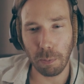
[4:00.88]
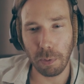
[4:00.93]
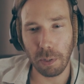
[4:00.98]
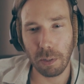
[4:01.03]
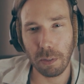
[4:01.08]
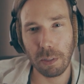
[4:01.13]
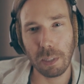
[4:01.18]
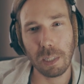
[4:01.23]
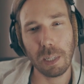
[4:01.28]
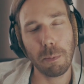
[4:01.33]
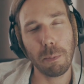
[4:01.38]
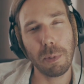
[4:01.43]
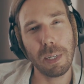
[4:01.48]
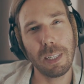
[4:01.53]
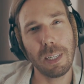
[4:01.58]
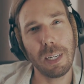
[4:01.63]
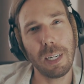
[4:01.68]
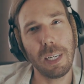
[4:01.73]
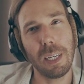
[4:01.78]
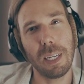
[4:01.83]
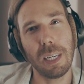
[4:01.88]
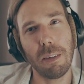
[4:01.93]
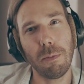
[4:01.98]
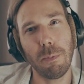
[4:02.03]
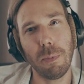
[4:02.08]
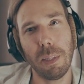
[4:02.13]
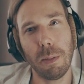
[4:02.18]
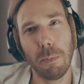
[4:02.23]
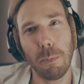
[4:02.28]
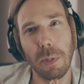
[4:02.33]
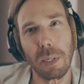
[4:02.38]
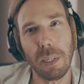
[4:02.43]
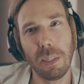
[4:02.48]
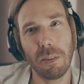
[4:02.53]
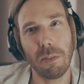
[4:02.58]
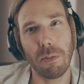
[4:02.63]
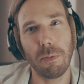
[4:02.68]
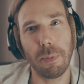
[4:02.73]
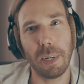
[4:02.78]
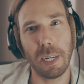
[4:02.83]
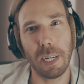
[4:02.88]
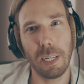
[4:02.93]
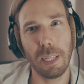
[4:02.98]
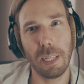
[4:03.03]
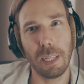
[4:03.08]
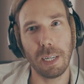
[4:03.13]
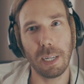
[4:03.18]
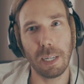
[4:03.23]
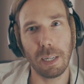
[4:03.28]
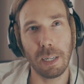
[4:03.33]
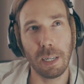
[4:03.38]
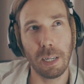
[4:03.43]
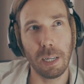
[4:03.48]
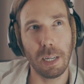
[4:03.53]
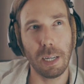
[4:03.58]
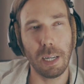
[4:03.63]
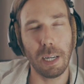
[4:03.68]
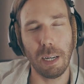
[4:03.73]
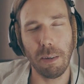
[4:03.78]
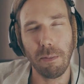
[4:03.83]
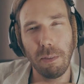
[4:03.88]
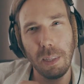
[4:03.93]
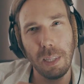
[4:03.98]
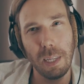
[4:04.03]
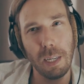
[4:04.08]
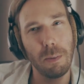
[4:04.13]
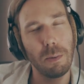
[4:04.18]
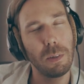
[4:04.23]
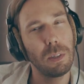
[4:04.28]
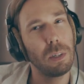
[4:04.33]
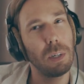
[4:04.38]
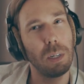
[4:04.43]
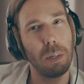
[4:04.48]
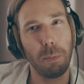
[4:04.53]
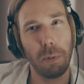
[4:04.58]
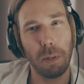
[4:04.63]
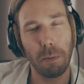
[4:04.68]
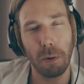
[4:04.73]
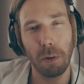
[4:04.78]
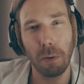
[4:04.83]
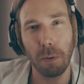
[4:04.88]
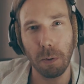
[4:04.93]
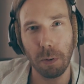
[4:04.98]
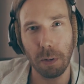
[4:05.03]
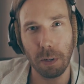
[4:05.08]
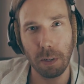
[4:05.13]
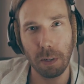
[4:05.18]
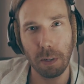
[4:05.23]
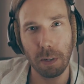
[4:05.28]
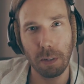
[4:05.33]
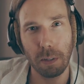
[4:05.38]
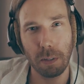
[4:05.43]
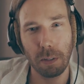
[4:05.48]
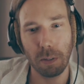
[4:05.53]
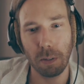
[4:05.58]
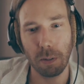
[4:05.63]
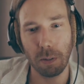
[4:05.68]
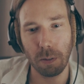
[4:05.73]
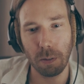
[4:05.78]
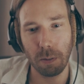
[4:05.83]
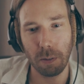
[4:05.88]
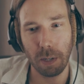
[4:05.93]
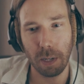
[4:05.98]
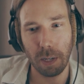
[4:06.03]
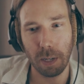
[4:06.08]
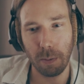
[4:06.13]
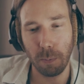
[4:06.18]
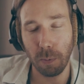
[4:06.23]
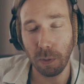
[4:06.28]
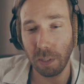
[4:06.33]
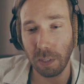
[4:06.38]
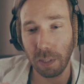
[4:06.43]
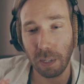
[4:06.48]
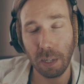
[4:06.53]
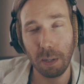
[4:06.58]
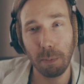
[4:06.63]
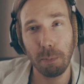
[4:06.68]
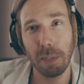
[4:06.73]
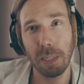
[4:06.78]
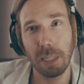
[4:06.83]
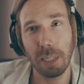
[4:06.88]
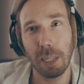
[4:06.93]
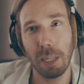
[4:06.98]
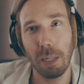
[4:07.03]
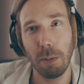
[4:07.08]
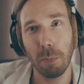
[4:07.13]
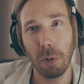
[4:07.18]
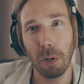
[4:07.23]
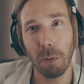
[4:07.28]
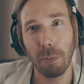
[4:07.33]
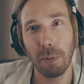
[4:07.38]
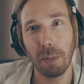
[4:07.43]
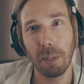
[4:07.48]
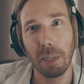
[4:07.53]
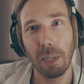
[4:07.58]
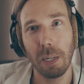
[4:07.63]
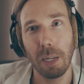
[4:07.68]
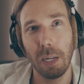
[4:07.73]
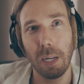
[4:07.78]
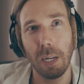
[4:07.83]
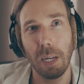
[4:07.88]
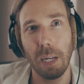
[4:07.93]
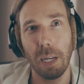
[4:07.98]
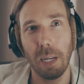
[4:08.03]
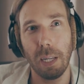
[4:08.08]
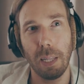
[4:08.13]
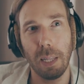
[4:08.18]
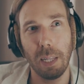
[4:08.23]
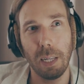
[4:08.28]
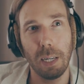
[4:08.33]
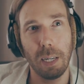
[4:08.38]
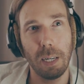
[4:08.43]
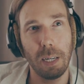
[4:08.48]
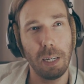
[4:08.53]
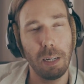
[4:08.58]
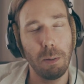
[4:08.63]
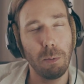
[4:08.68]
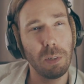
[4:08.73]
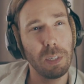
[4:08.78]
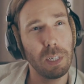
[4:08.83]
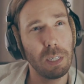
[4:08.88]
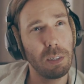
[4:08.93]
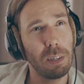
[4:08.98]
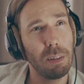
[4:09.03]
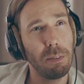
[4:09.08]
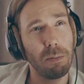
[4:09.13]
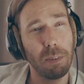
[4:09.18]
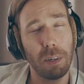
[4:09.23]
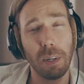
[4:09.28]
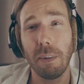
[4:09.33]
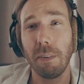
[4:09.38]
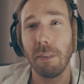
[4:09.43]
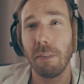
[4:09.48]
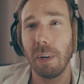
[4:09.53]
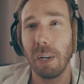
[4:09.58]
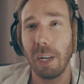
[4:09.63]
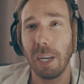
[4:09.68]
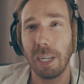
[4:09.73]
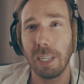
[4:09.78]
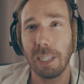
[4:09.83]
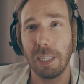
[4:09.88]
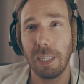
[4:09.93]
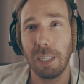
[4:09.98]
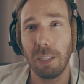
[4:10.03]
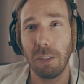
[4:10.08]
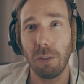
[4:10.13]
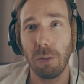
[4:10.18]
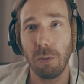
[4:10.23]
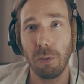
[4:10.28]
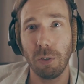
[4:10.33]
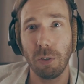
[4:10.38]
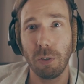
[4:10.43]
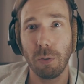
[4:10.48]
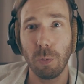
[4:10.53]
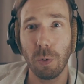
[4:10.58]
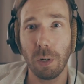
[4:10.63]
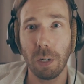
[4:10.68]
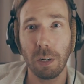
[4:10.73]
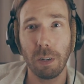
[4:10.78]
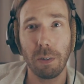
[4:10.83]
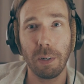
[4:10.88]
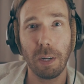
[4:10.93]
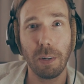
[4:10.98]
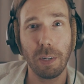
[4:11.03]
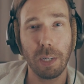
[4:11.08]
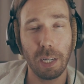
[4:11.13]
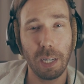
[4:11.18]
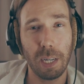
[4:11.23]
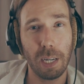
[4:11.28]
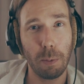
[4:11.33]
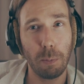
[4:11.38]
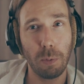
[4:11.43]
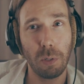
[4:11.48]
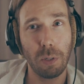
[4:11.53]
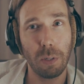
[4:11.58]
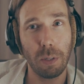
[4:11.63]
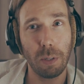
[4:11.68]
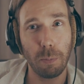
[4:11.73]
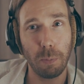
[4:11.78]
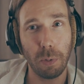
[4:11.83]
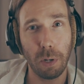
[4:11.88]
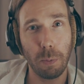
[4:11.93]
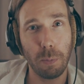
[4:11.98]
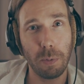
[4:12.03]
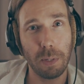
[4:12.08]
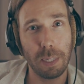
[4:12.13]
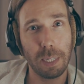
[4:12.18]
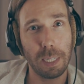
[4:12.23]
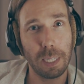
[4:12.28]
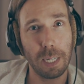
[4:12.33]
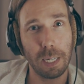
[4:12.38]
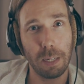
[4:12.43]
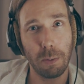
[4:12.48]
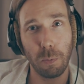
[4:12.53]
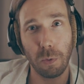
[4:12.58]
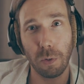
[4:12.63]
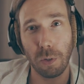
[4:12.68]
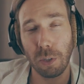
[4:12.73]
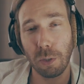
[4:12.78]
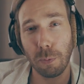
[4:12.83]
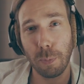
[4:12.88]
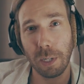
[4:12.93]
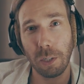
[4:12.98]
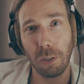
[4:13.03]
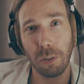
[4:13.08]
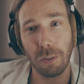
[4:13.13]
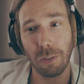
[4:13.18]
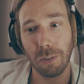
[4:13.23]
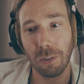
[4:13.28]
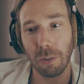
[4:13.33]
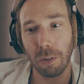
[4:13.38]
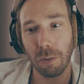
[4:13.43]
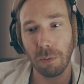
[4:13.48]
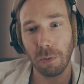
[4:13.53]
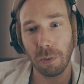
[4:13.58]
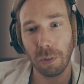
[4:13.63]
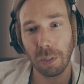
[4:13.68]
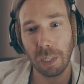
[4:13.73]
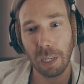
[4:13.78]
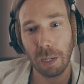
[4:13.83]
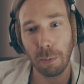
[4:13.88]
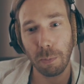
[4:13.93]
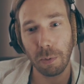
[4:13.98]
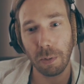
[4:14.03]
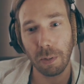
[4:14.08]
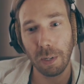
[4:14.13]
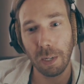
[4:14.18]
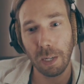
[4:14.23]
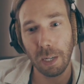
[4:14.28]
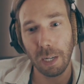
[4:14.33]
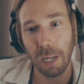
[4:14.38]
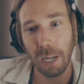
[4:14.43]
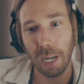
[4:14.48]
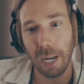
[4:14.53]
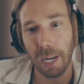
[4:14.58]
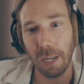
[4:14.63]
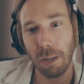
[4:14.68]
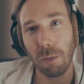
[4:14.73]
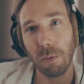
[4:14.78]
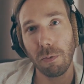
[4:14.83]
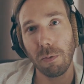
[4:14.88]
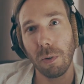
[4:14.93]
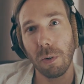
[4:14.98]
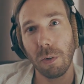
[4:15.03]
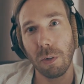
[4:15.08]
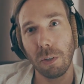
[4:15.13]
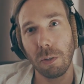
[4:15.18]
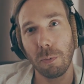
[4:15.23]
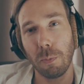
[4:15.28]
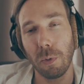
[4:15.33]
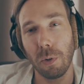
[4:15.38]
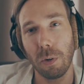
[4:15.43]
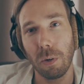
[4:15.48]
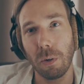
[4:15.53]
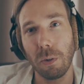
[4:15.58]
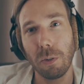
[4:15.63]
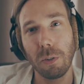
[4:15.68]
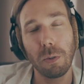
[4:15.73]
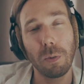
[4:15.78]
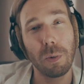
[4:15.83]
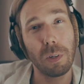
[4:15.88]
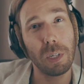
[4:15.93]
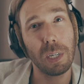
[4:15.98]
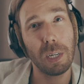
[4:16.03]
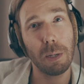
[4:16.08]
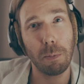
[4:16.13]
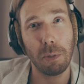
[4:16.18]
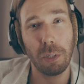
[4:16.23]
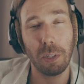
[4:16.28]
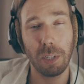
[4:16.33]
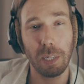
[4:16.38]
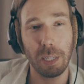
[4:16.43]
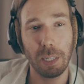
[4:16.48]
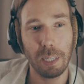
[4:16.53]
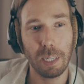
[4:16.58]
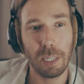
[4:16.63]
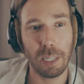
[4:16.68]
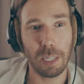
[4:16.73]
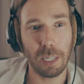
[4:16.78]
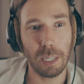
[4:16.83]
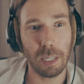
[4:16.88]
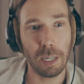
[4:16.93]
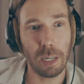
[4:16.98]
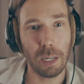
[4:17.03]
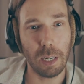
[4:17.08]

because that basically gave me the peace of mind that everything was going to be recorded, so I wasn't going to miss any moment. And then it was actually very relaxing to just walk around and capture the moments that were special. So for example, I could focus more also on capturing the